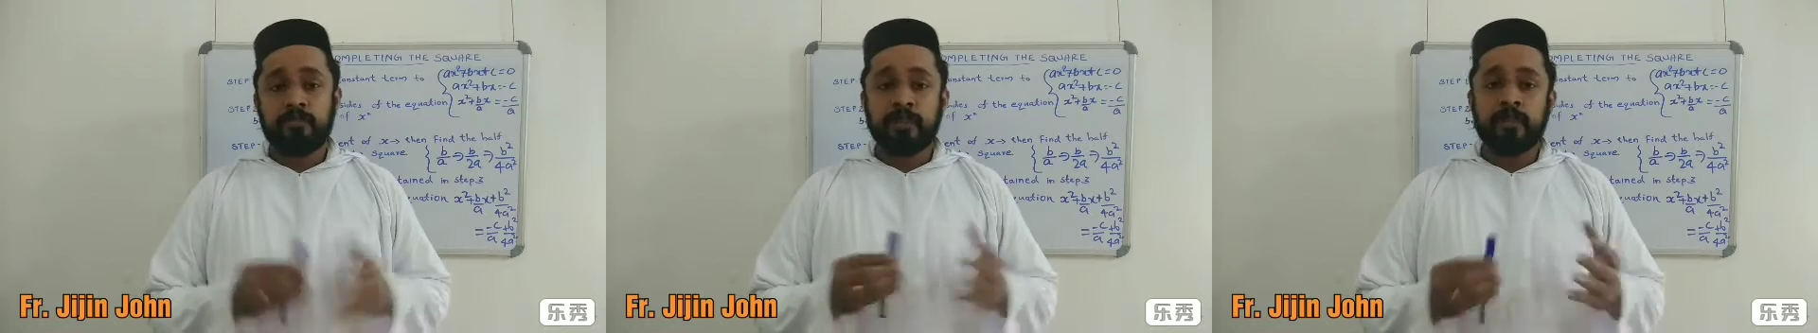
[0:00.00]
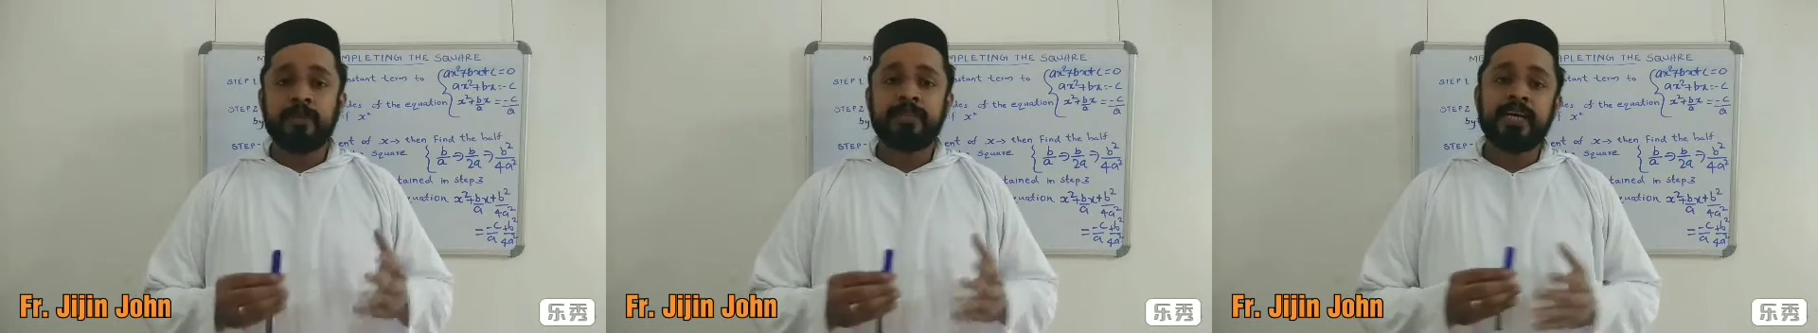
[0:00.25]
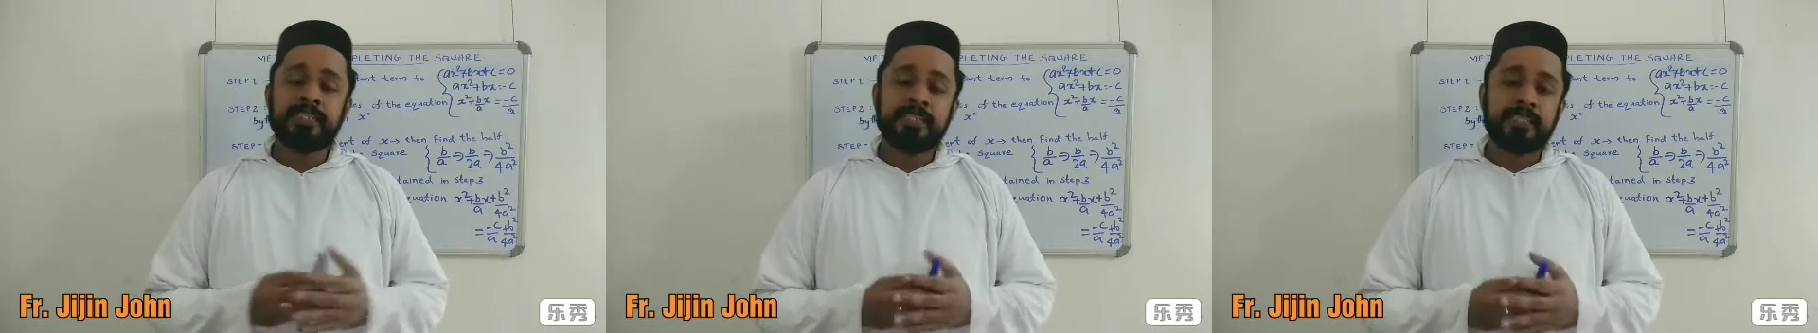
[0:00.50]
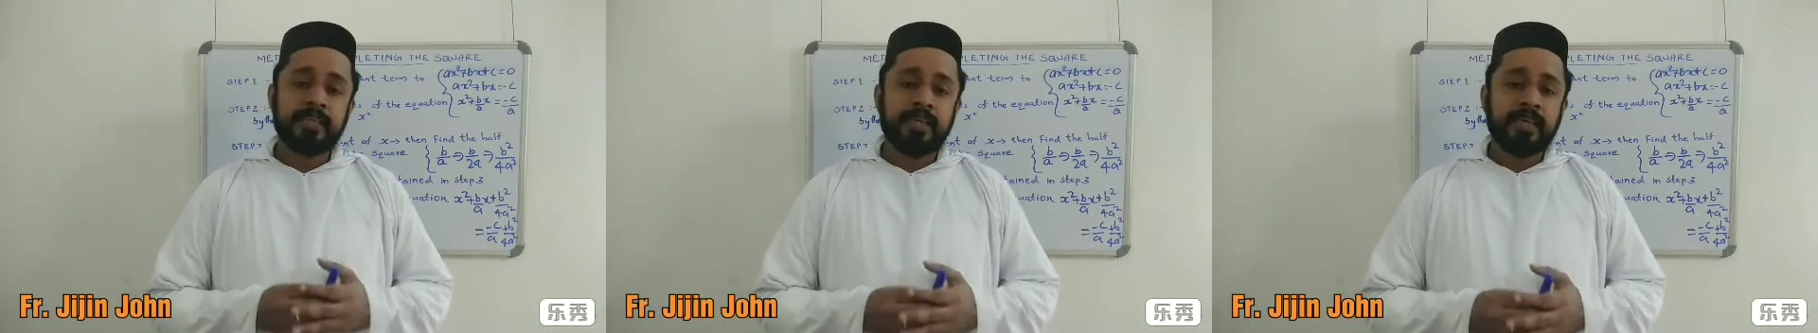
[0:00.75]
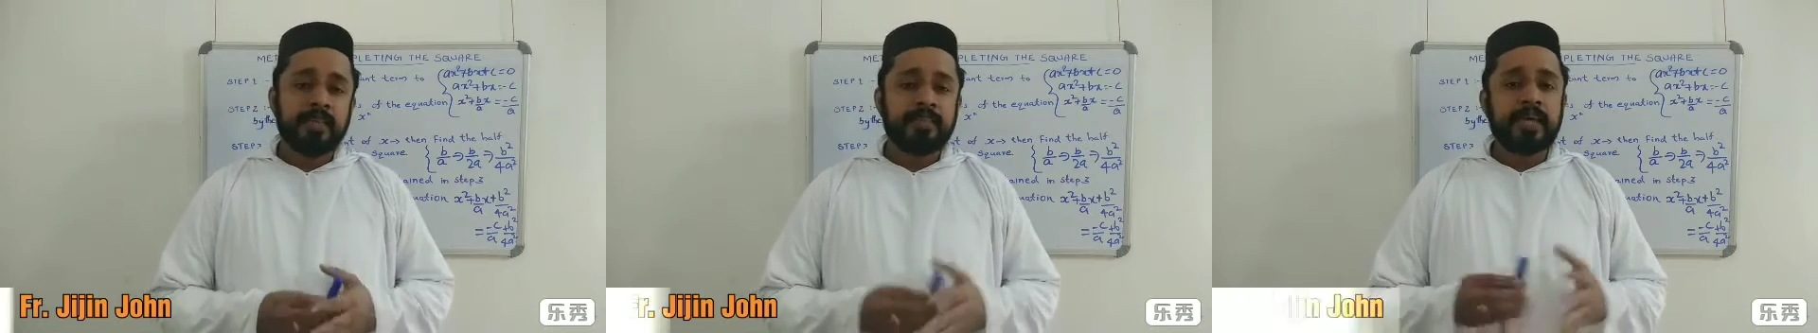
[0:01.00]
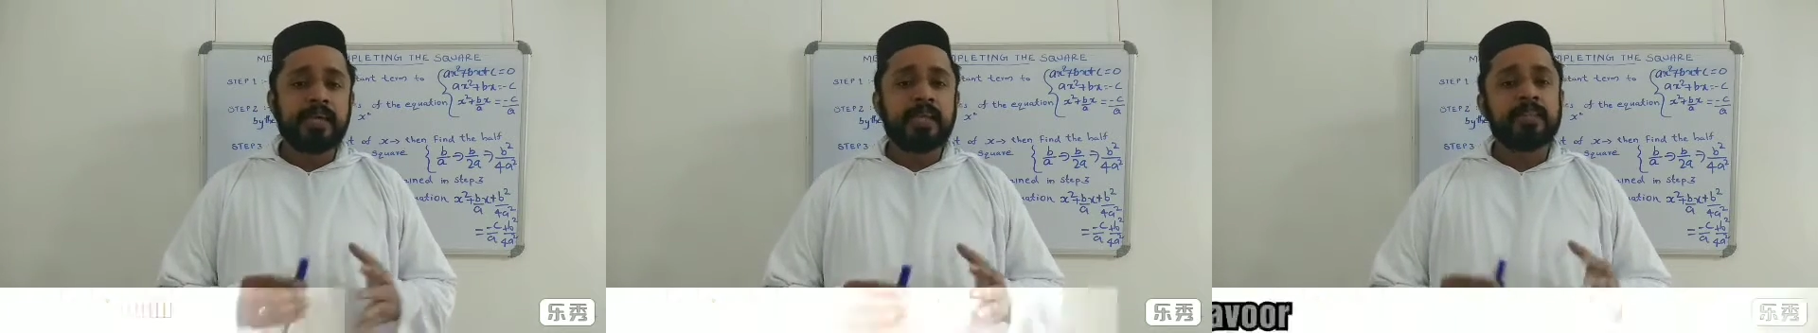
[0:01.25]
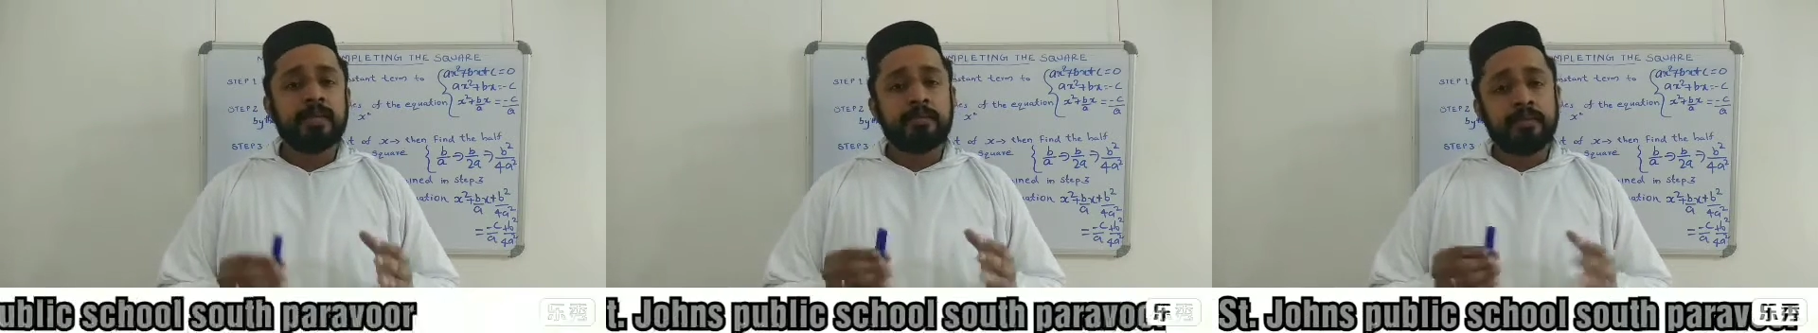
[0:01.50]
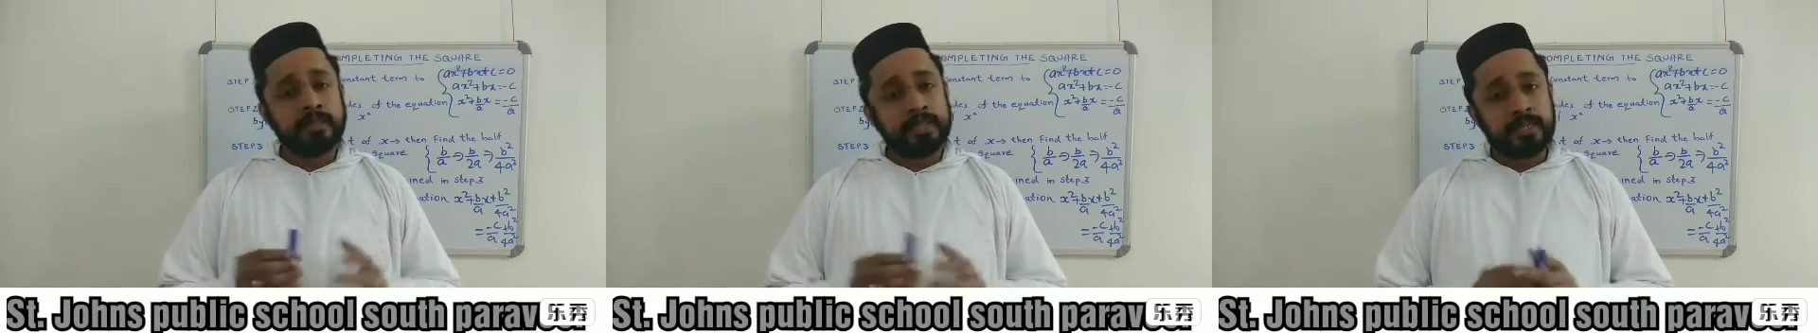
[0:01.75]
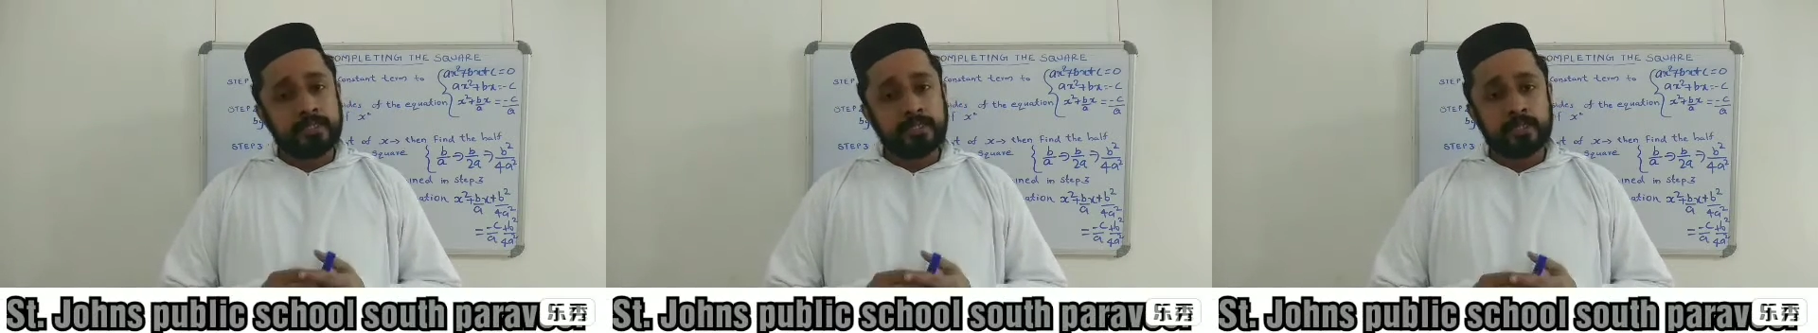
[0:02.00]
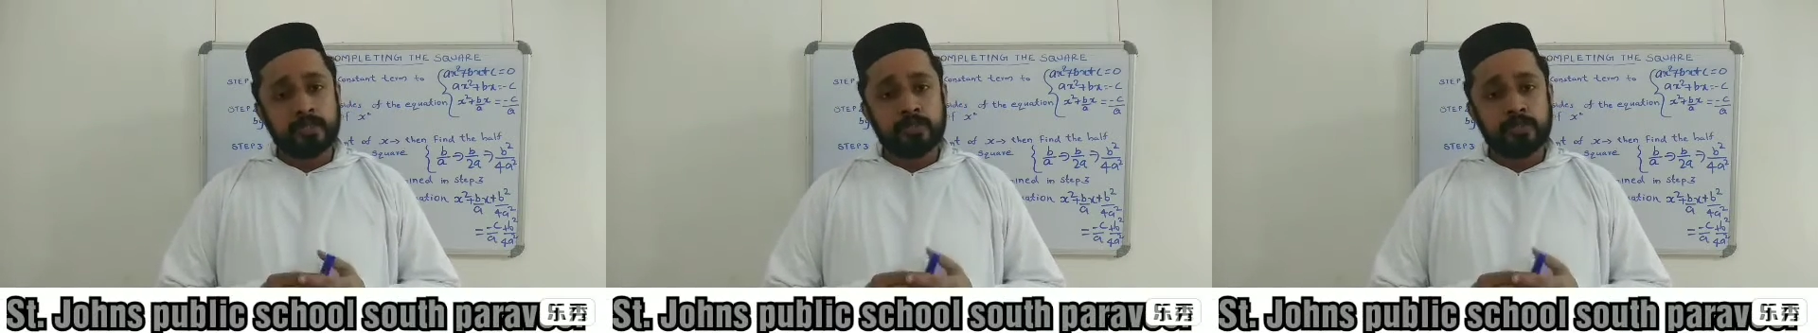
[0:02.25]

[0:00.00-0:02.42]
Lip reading: We know that there are three methods